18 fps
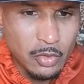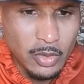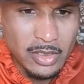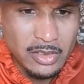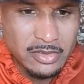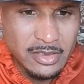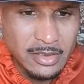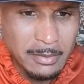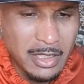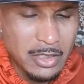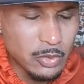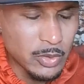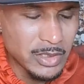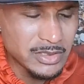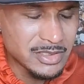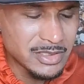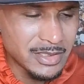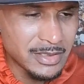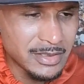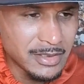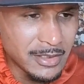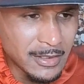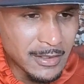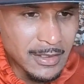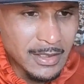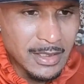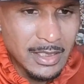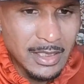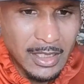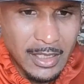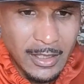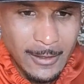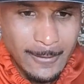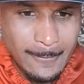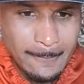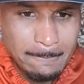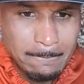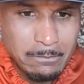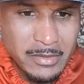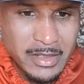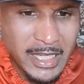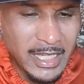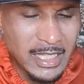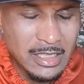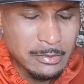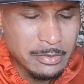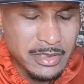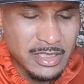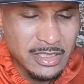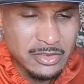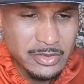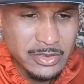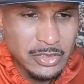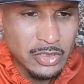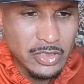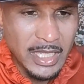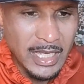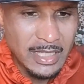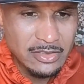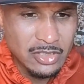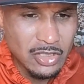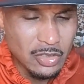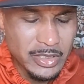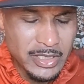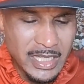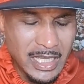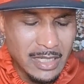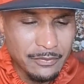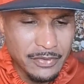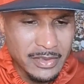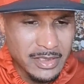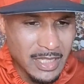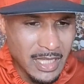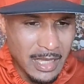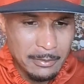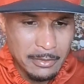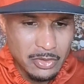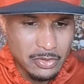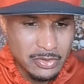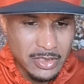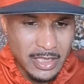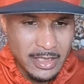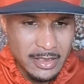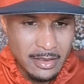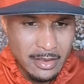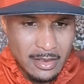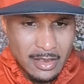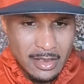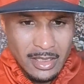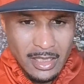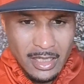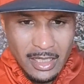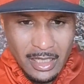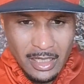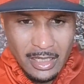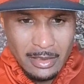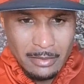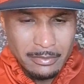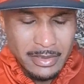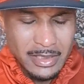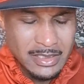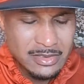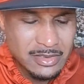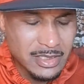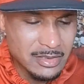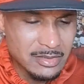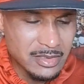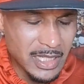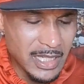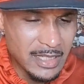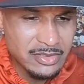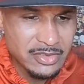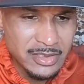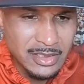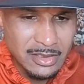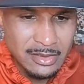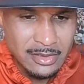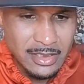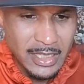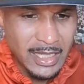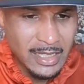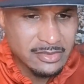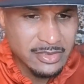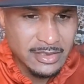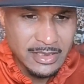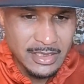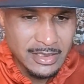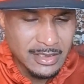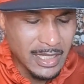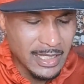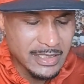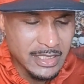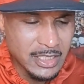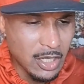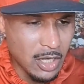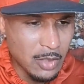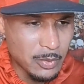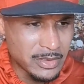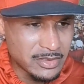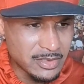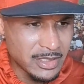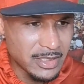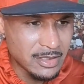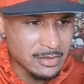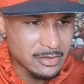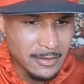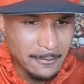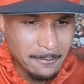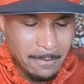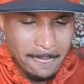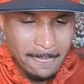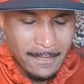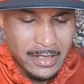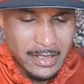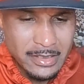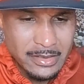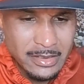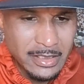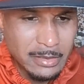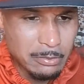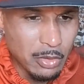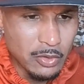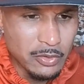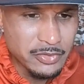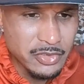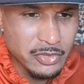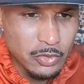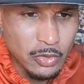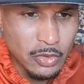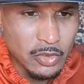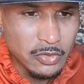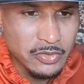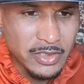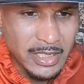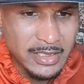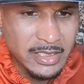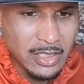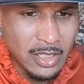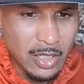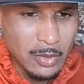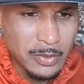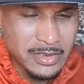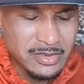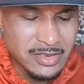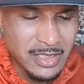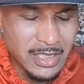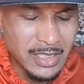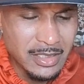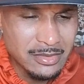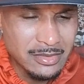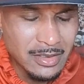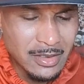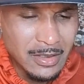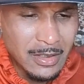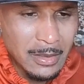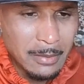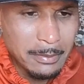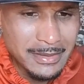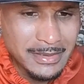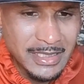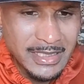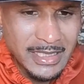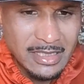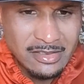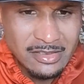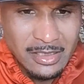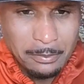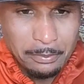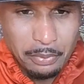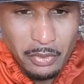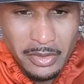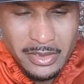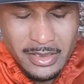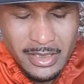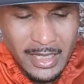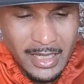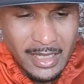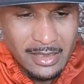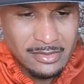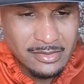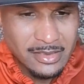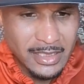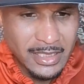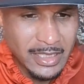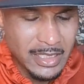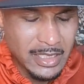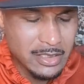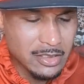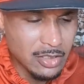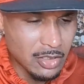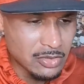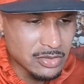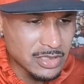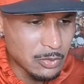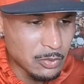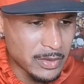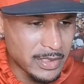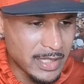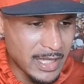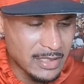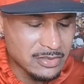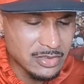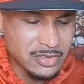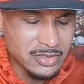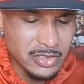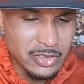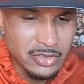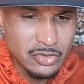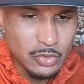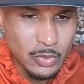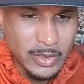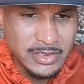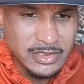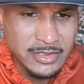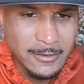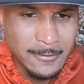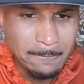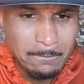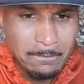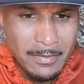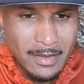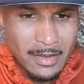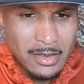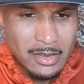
of course, am I questioning um, Caleb because you guys know he had a phenomenal day. Um, he's he's excellent, excellent like he always is. He he moves and grooves like he always does. But then at some point, as the head coach, I want to ask a serious question.